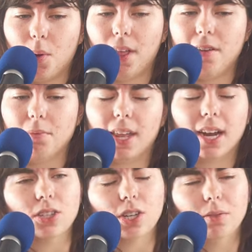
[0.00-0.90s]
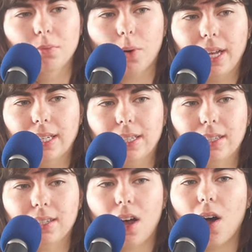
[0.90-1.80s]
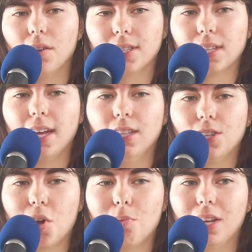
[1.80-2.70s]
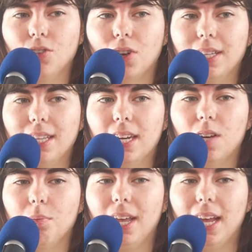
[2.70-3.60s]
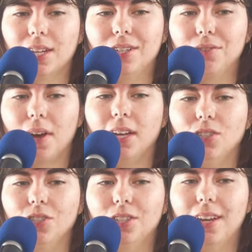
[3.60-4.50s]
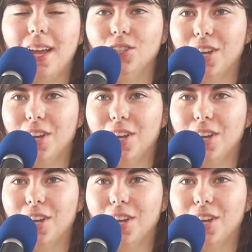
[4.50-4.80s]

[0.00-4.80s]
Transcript: whole life, but then at a certain point, all the signs started being translated to be English, French, and